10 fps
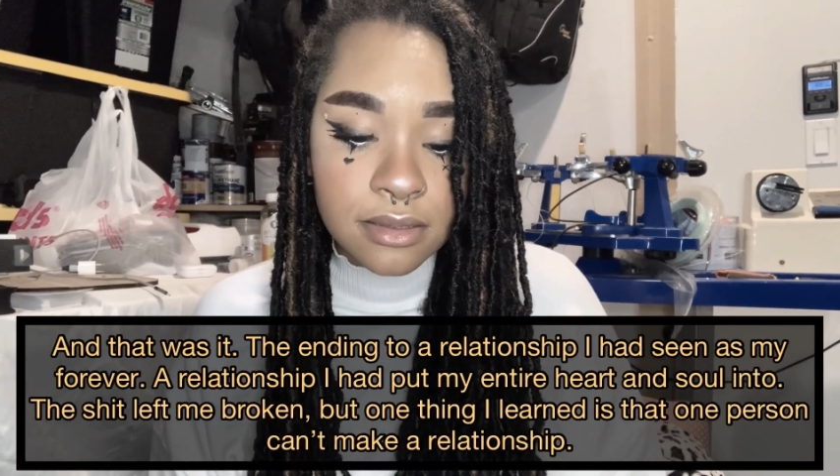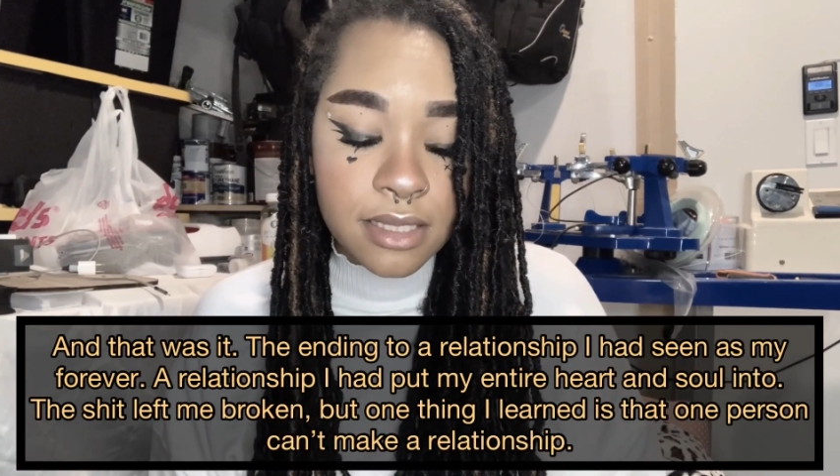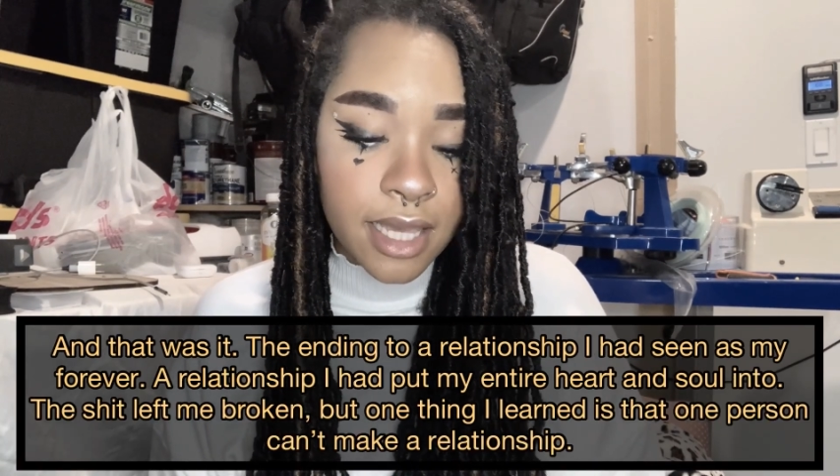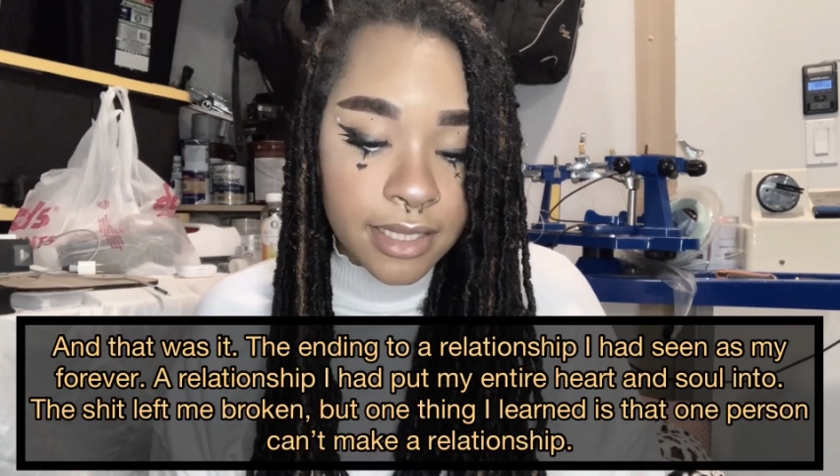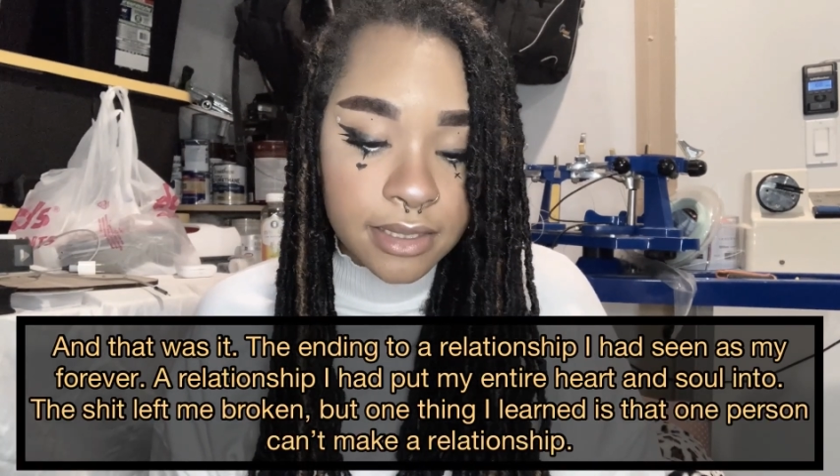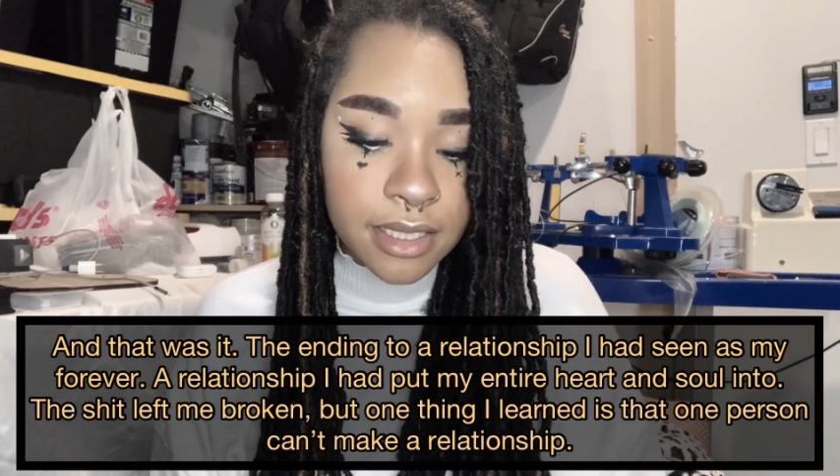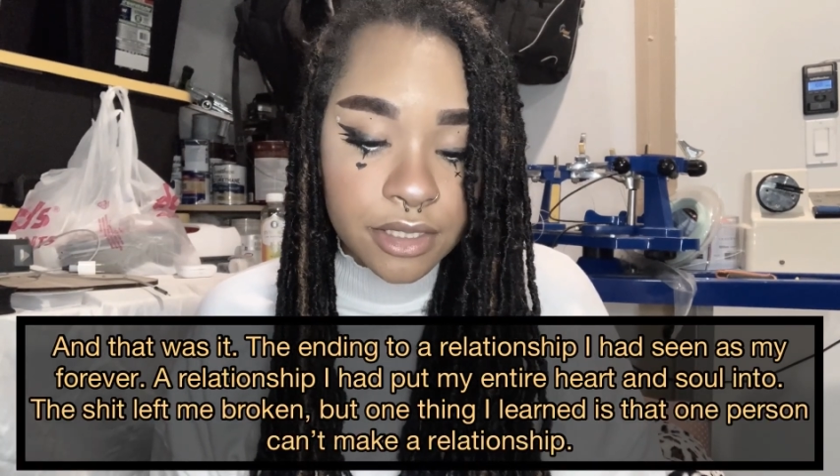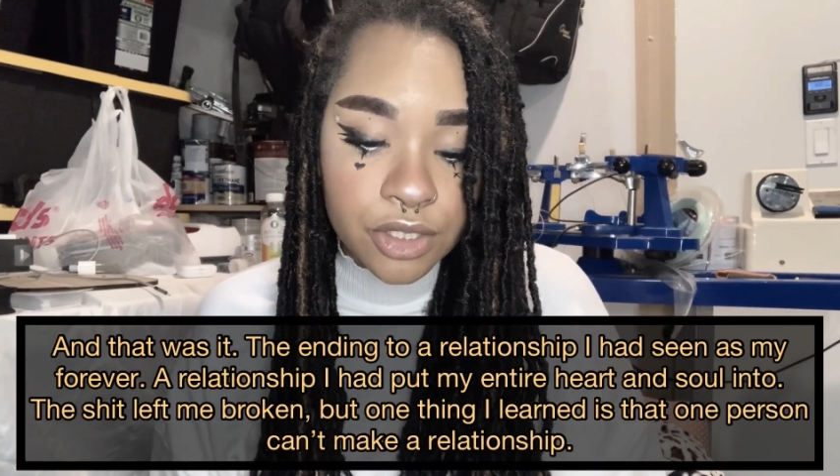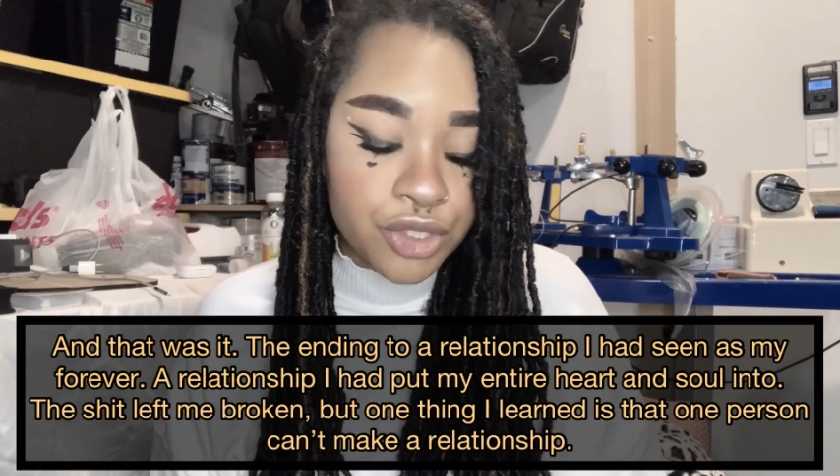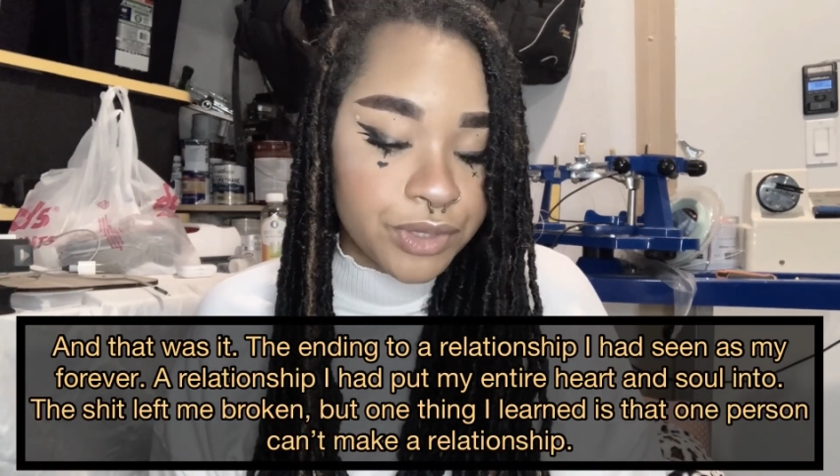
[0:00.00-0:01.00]
The ending
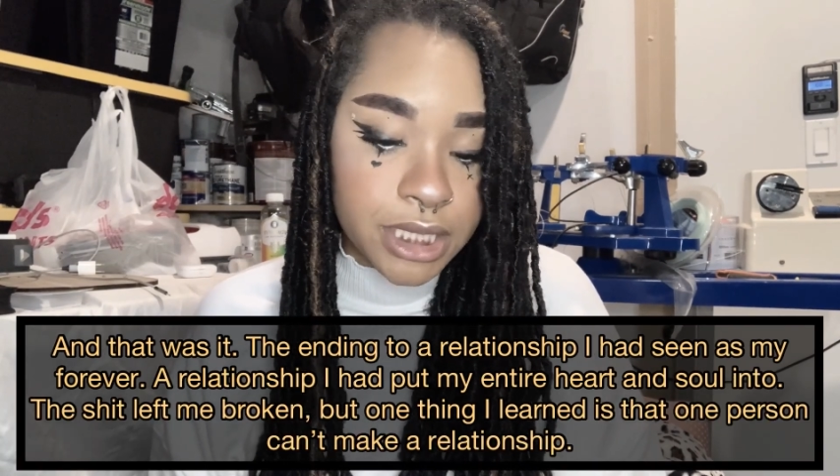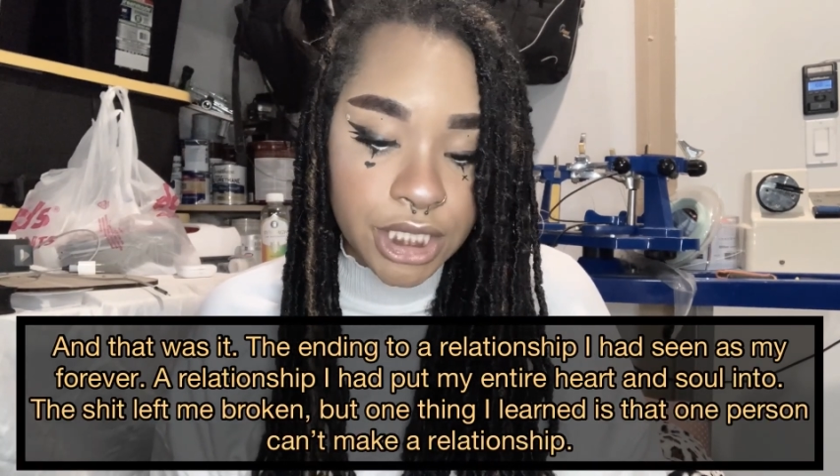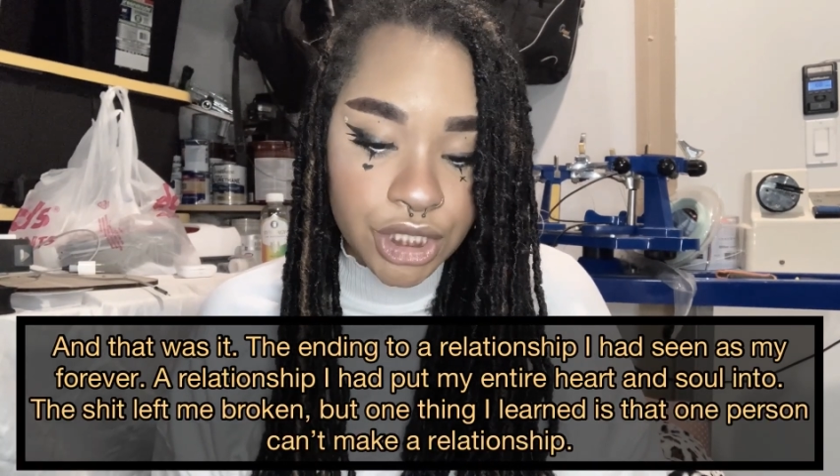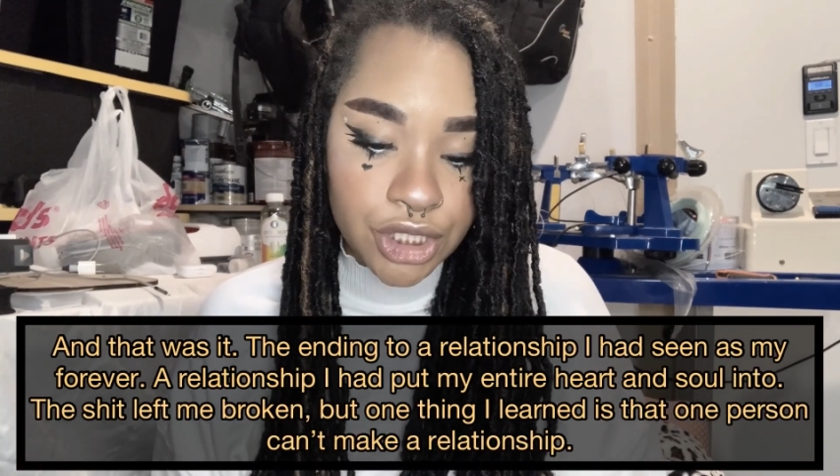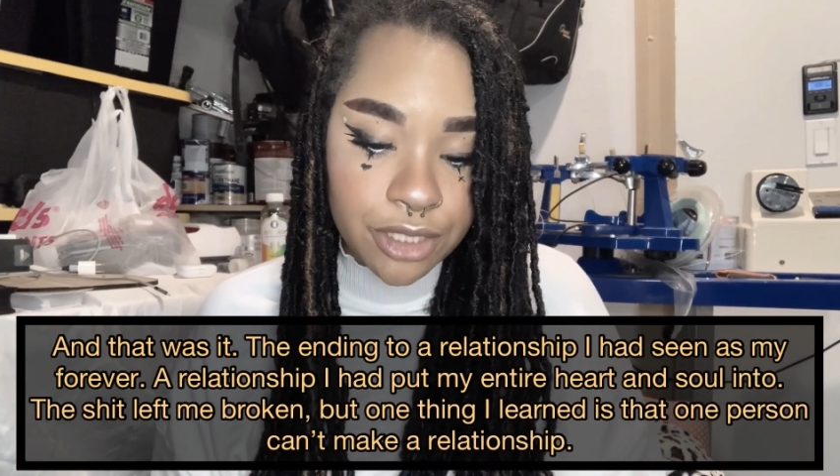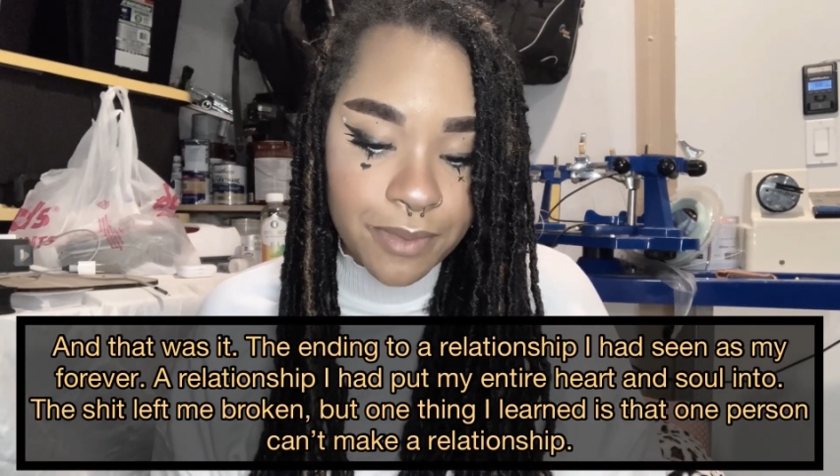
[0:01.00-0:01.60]
to a relationship